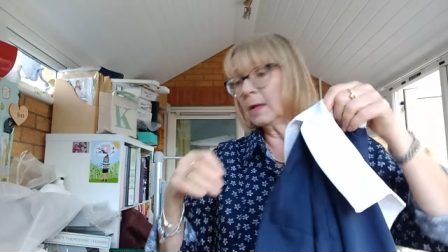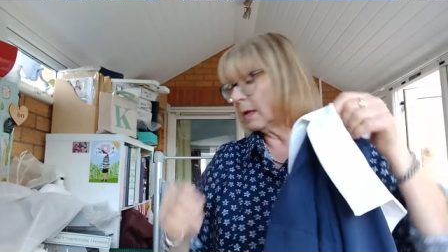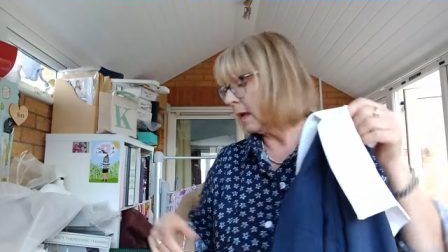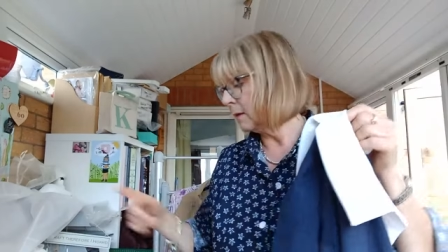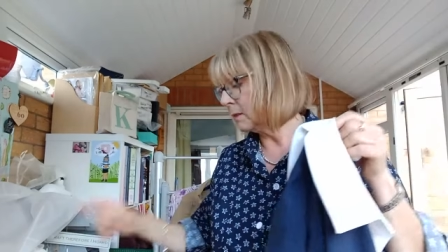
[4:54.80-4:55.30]

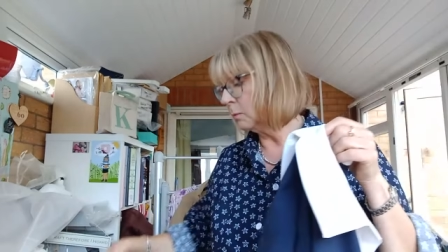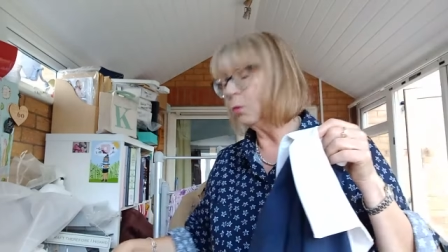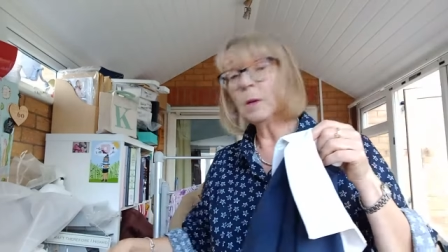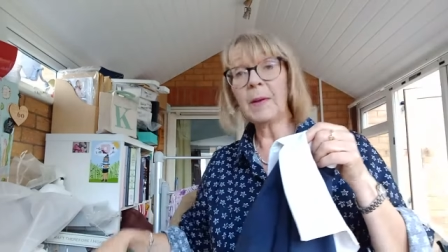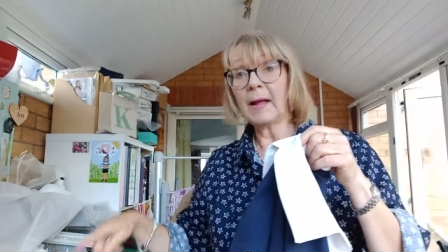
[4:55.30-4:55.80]
get a
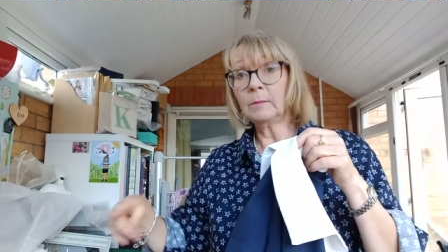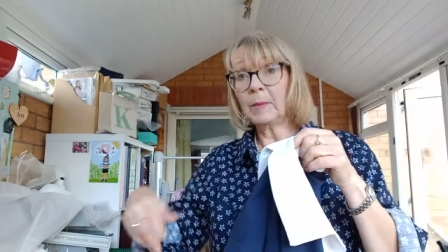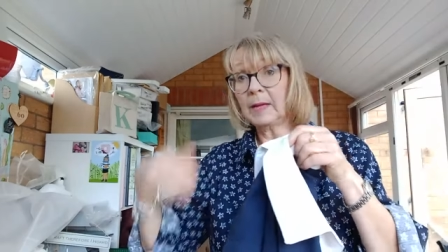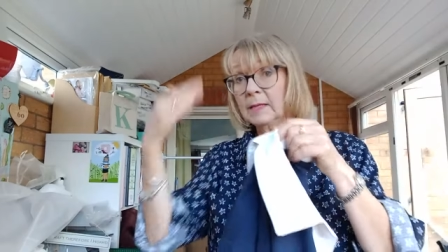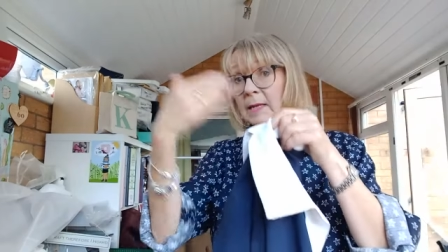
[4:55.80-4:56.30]
smaller pattern
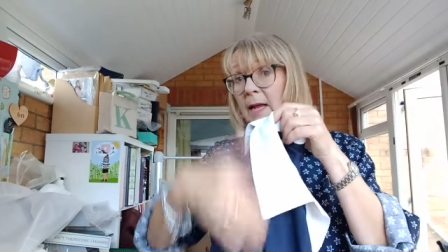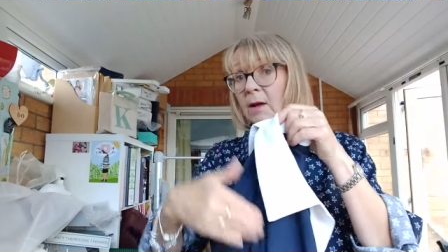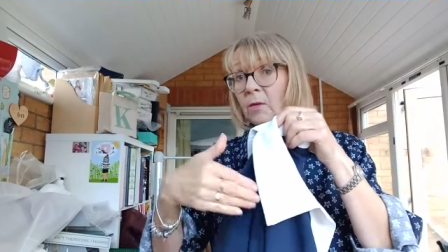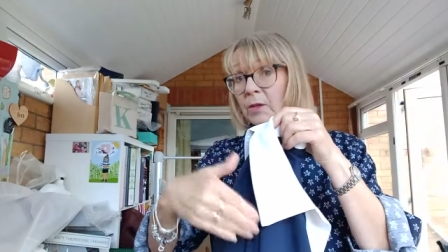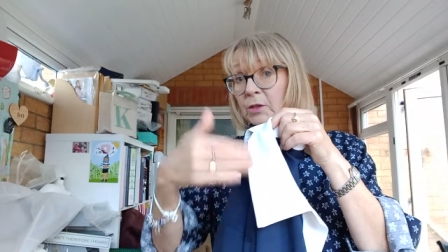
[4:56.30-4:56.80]
piece, lay it
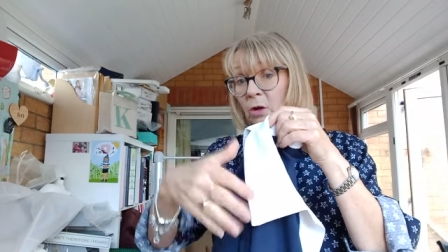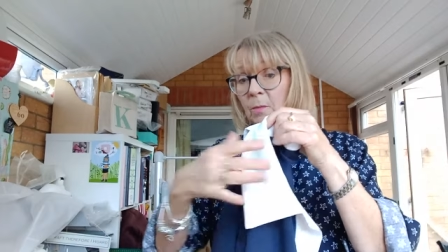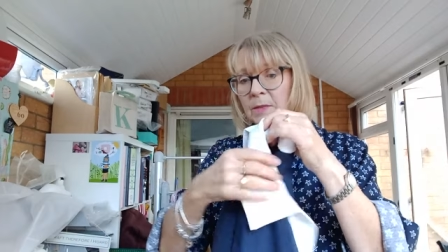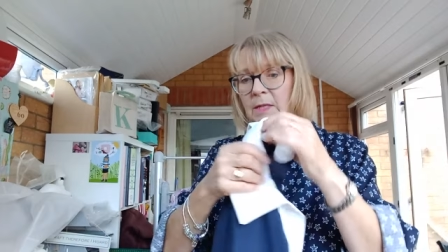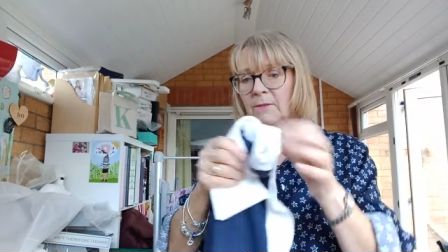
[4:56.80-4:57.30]
on the top,
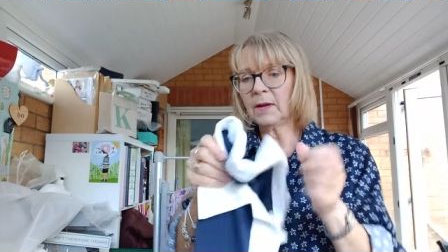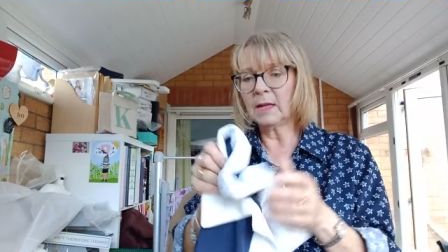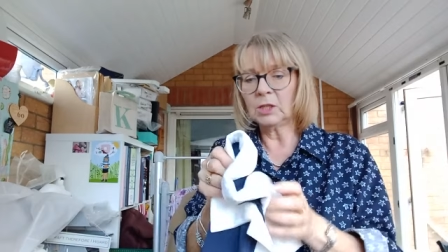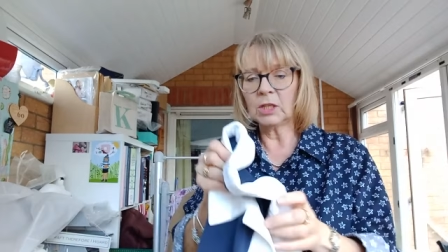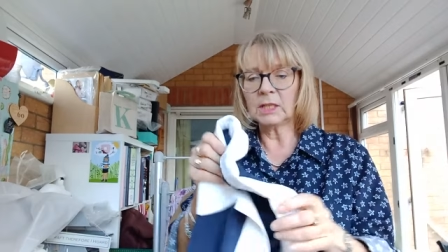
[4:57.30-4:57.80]
and see if I
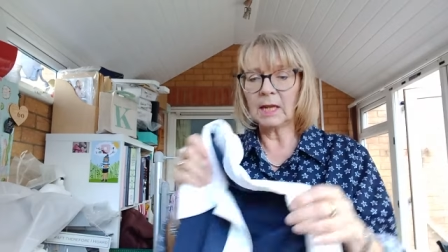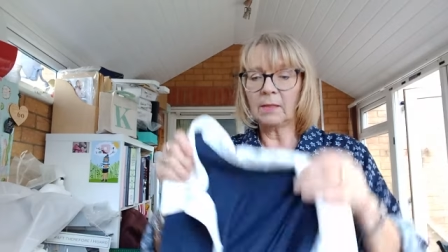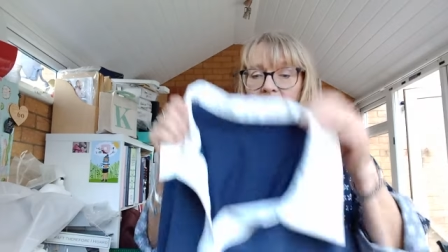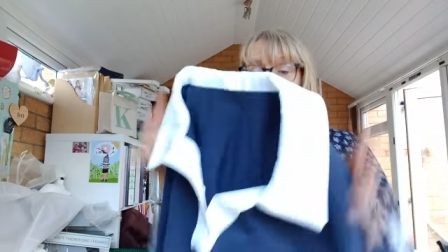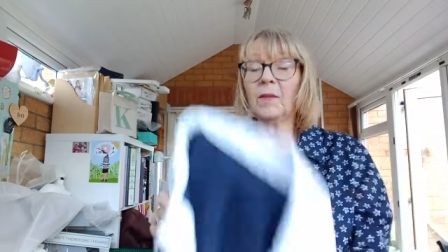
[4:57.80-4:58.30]
can just get
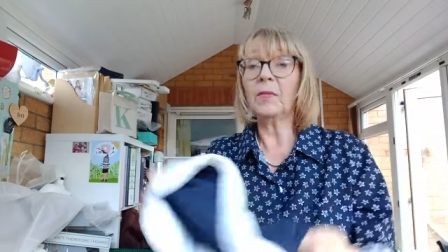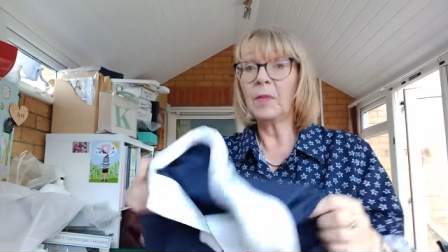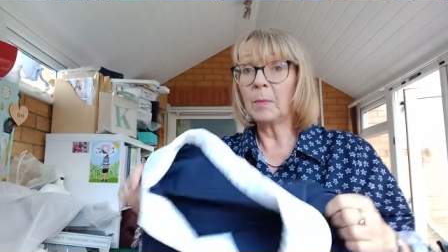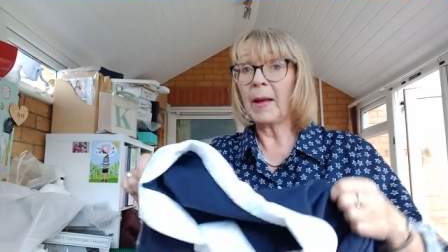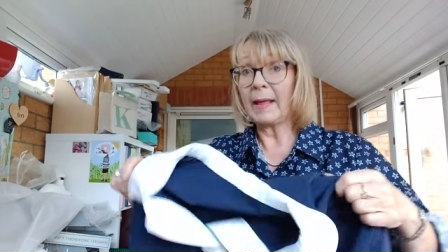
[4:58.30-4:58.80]
the front and
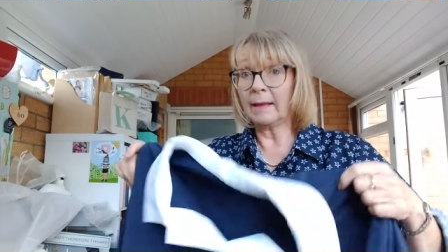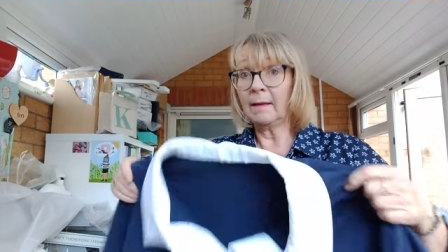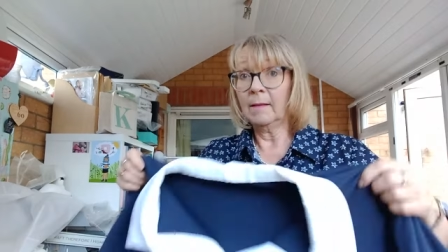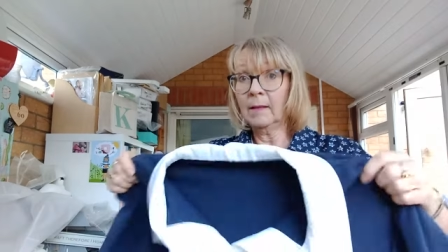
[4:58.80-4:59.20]
the back